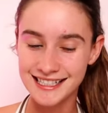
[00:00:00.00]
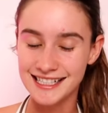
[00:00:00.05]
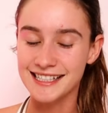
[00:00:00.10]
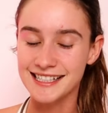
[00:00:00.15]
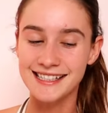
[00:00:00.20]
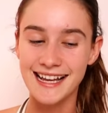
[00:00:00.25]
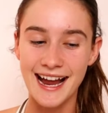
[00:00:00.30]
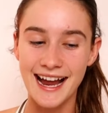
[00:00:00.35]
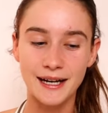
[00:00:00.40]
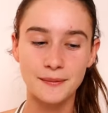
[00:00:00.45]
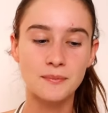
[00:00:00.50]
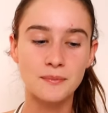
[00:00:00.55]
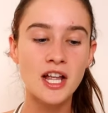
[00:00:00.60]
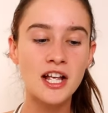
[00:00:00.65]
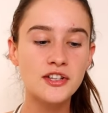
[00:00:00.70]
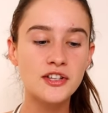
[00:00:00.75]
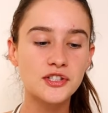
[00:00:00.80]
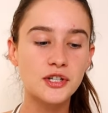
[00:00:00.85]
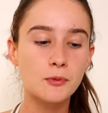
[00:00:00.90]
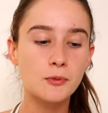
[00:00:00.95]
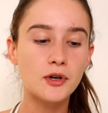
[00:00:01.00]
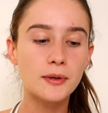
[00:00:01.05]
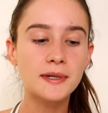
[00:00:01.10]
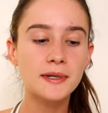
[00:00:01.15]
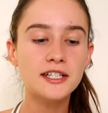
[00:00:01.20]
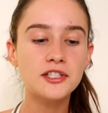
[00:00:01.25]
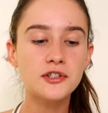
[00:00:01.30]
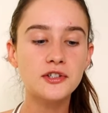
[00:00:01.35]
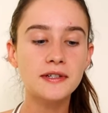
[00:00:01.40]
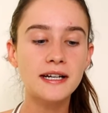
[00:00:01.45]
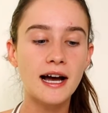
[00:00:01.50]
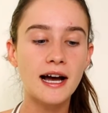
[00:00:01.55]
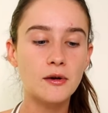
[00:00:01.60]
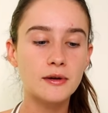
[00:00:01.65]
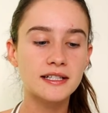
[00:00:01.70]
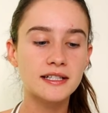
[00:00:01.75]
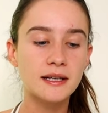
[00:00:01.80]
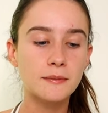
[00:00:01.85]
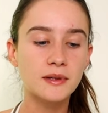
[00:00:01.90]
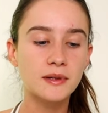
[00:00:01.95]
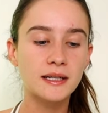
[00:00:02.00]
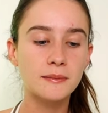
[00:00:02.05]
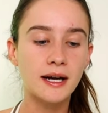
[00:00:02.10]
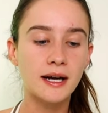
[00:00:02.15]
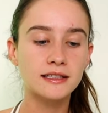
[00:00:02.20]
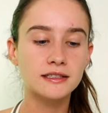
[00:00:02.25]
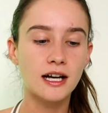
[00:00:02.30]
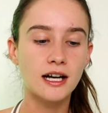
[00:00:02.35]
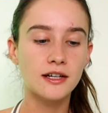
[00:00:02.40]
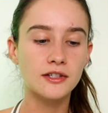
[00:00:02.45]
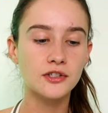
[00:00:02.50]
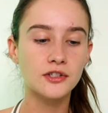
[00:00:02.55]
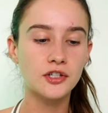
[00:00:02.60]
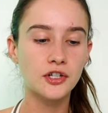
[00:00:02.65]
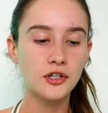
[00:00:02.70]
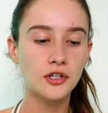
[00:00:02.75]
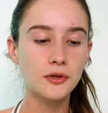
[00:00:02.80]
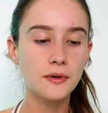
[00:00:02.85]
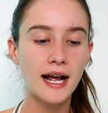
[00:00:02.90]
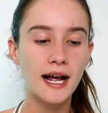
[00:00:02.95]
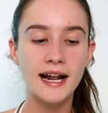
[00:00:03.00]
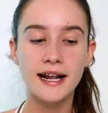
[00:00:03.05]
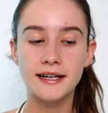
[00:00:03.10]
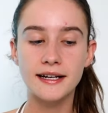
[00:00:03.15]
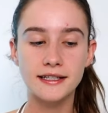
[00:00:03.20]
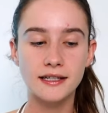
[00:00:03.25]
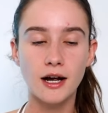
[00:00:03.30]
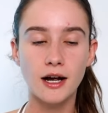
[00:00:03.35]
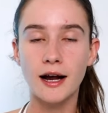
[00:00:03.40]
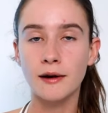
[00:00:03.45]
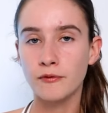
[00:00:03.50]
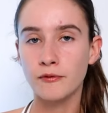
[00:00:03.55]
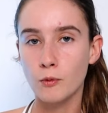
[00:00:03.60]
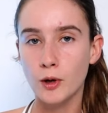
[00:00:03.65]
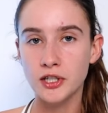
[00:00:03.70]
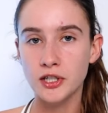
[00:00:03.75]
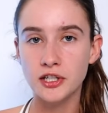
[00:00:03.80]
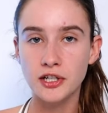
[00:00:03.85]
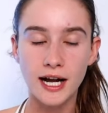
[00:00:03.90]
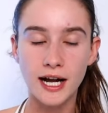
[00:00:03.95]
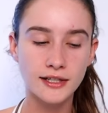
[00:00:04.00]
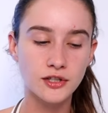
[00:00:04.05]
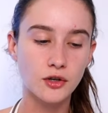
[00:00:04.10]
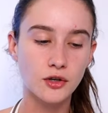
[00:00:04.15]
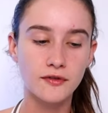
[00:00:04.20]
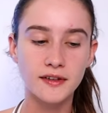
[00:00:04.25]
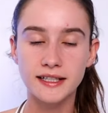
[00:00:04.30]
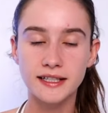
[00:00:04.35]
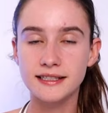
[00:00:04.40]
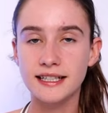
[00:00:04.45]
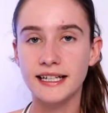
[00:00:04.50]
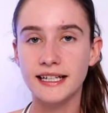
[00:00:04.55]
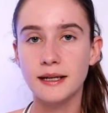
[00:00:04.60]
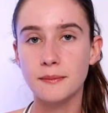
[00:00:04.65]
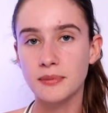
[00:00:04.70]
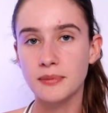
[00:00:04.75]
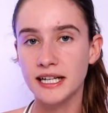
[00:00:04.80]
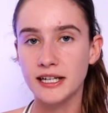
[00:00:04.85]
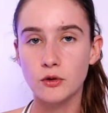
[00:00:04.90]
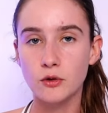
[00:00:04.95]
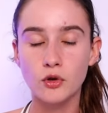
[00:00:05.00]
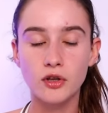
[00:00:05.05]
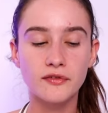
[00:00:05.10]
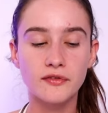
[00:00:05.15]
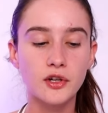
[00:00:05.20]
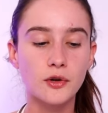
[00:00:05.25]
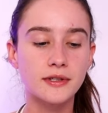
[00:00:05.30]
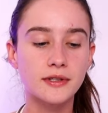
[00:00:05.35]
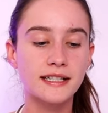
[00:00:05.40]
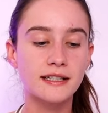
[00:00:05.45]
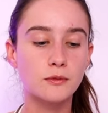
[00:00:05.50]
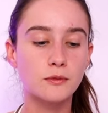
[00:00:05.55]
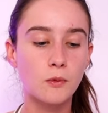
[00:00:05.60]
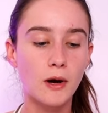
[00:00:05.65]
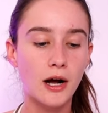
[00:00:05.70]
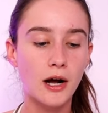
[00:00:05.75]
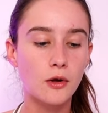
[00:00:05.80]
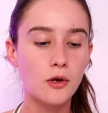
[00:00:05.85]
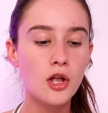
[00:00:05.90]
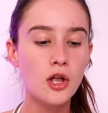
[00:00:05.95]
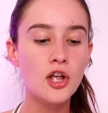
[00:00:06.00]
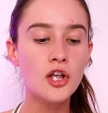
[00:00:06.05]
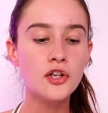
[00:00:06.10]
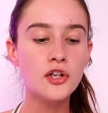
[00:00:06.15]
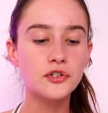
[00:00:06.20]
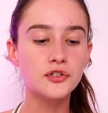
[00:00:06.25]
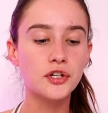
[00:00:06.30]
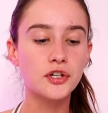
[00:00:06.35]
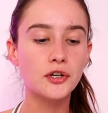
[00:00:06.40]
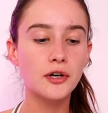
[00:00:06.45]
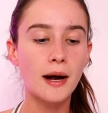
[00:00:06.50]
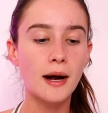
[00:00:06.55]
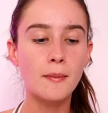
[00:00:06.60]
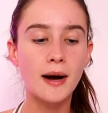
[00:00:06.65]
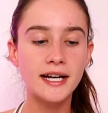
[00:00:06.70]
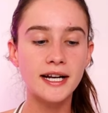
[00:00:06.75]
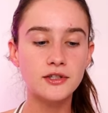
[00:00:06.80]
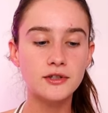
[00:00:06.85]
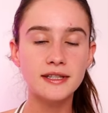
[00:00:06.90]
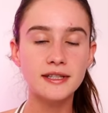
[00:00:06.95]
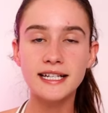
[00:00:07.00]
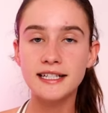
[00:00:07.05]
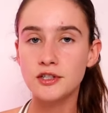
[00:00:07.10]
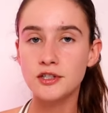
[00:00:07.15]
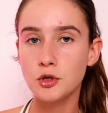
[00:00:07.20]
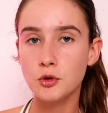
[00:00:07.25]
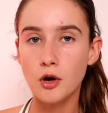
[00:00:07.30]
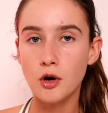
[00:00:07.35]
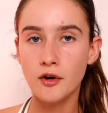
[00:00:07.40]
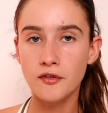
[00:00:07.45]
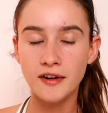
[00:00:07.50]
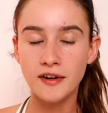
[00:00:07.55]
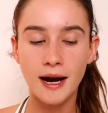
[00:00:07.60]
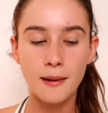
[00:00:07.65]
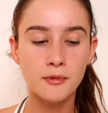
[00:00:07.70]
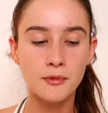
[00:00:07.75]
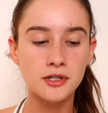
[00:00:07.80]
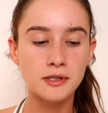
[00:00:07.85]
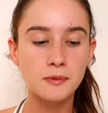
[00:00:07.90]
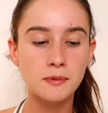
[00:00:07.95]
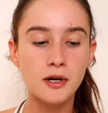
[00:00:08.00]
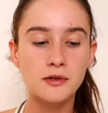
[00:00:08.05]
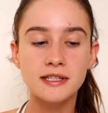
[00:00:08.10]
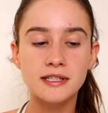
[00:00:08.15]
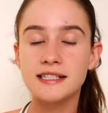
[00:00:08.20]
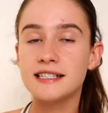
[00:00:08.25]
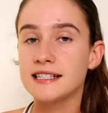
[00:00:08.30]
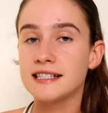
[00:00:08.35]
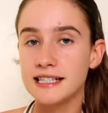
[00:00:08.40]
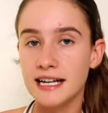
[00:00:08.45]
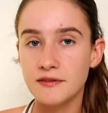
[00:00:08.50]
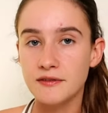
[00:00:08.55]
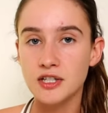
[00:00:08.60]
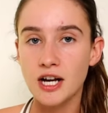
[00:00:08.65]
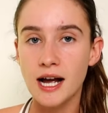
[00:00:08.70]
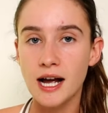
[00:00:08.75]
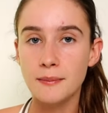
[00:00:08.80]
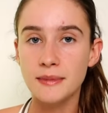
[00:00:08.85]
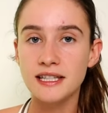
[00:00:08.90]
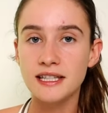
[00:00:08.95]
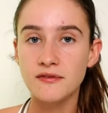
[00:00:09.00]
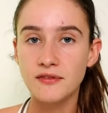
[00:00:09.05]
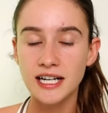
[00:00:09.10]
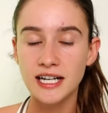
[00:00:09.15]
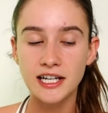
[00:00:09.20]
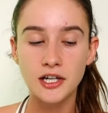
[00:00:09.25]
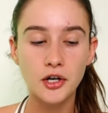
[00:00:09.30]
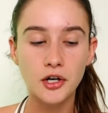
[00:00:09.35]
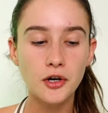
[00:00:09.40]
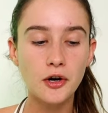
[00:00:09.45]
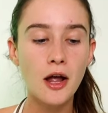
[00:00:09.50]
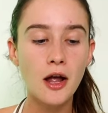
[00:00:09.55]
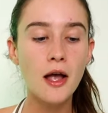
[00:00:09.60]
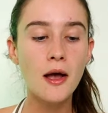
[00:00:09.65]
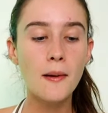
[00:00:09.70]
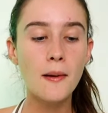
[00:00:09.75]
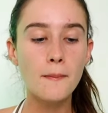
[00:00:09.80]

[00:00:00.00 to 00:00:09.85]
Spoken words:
Just saying. So what I'm going to do now is complete my last two, and I want you guys to obviously complete all of yours as well. So I might do these two off camera as well, just to save time in the video.